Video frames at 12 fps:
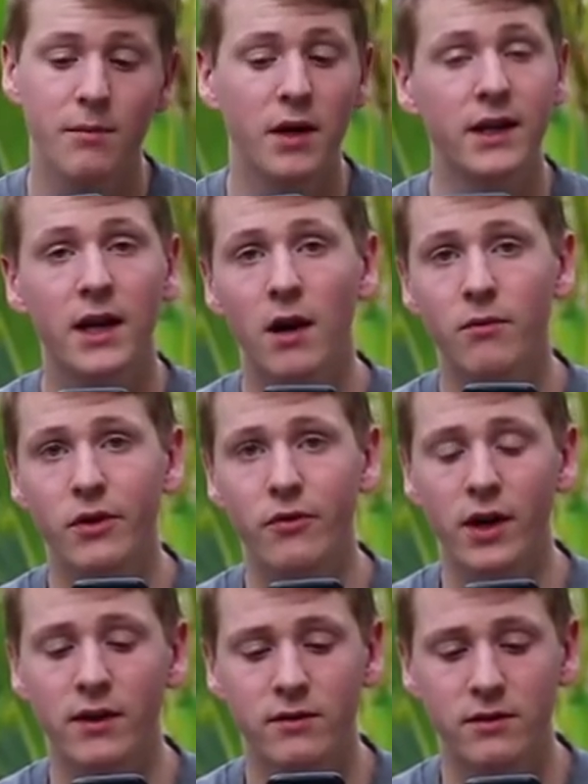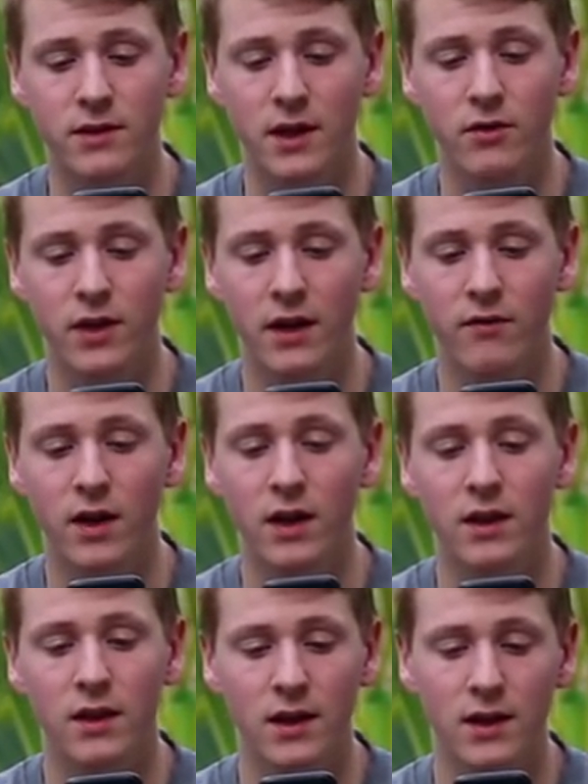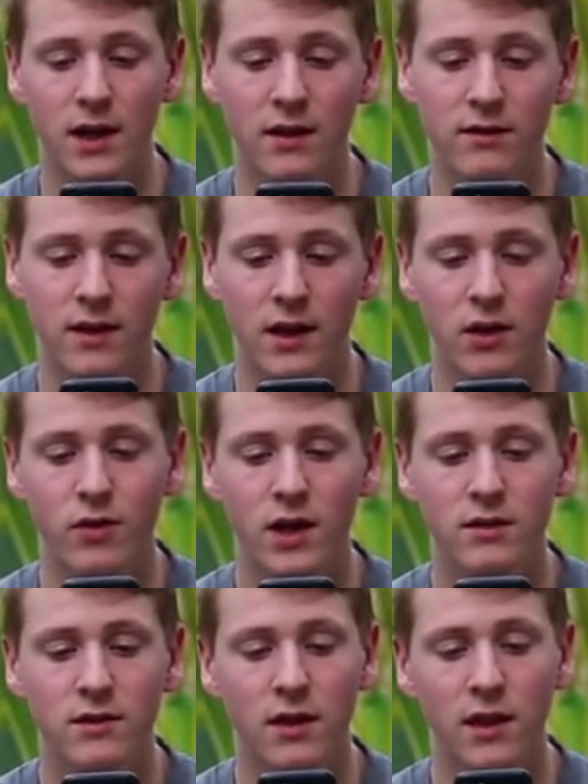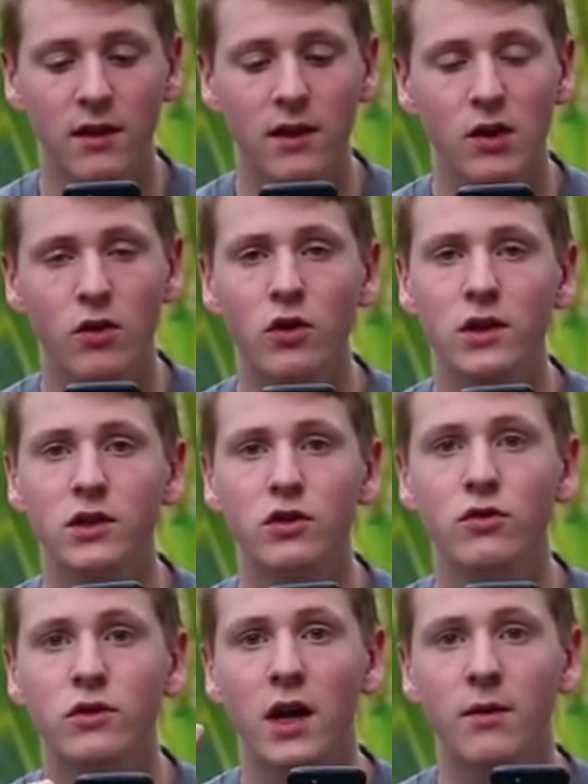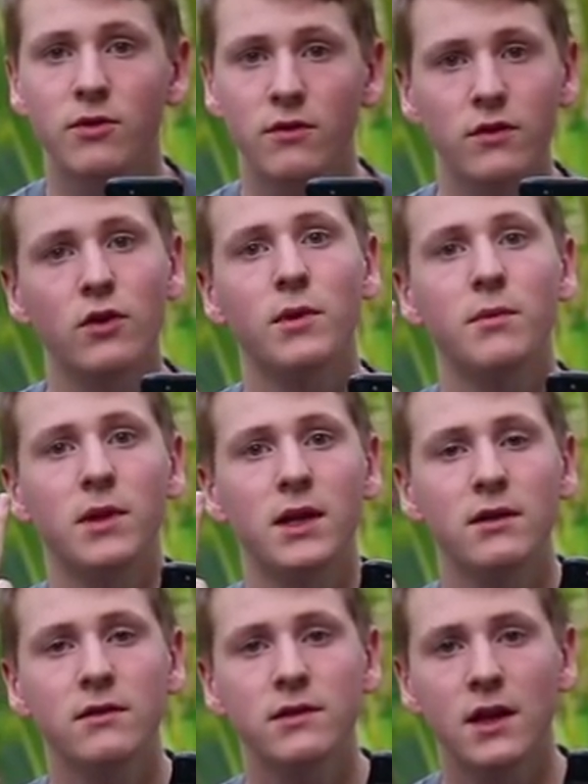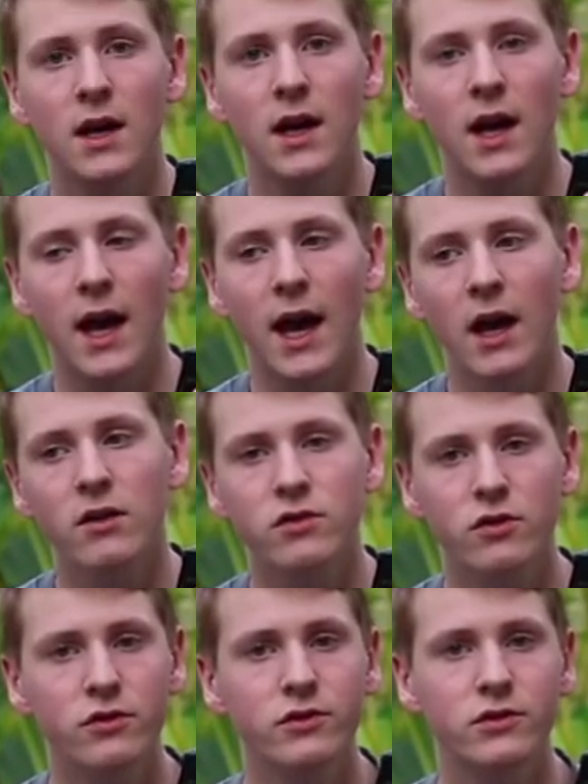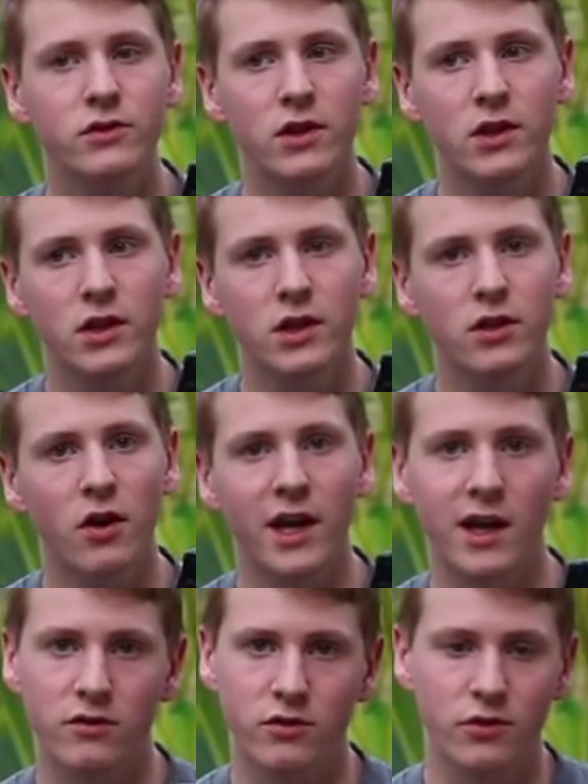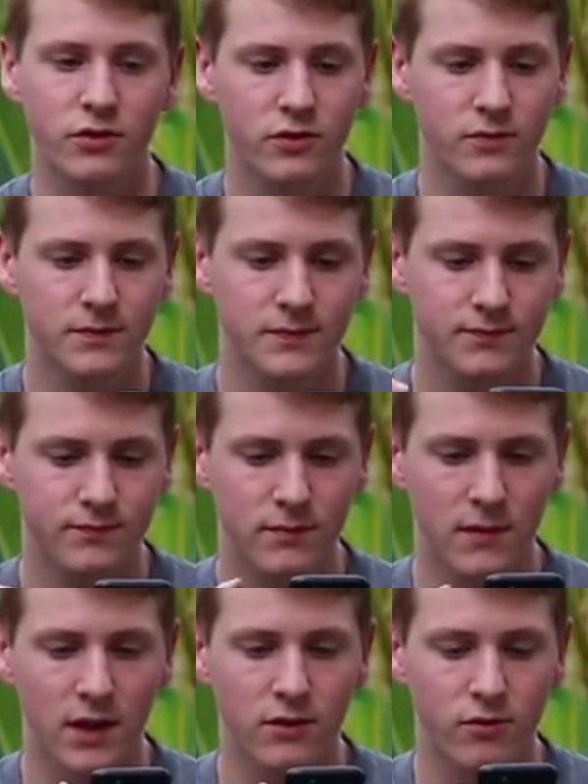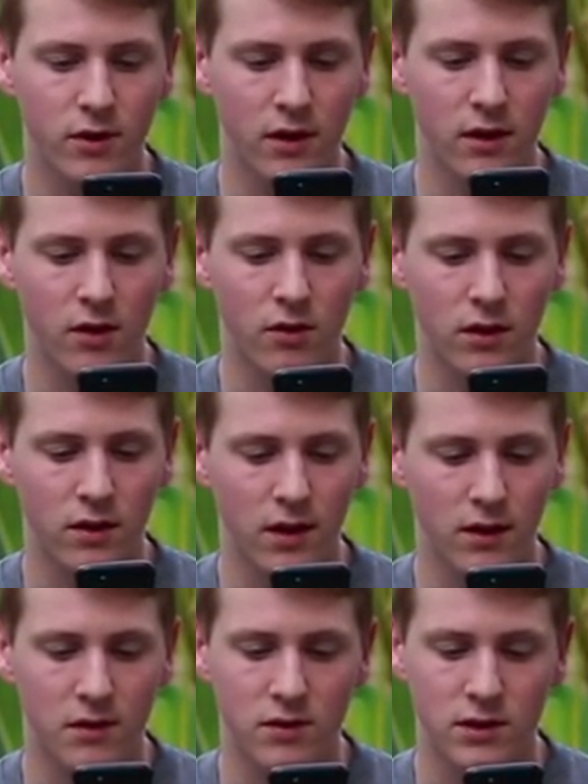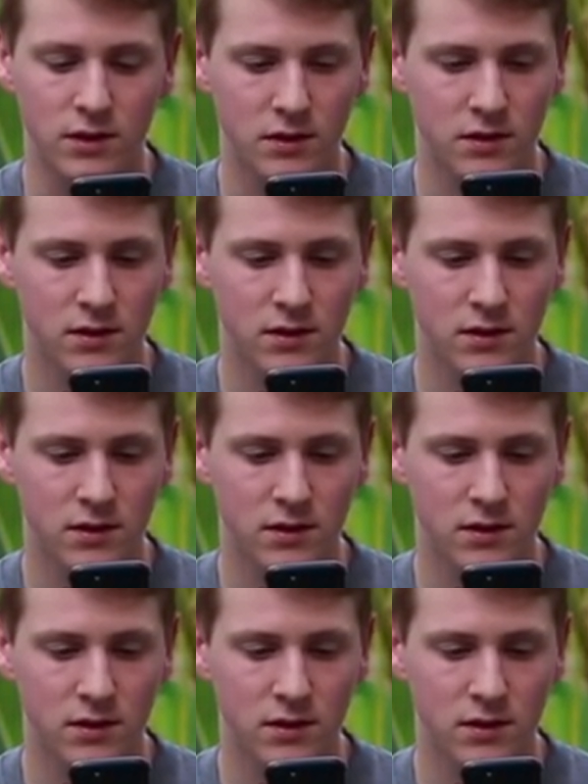But yeah, I'm not racist. I don't have anything against any race. I think there are only two types of human beings, assholes and not assholes. That's really the only thing there is.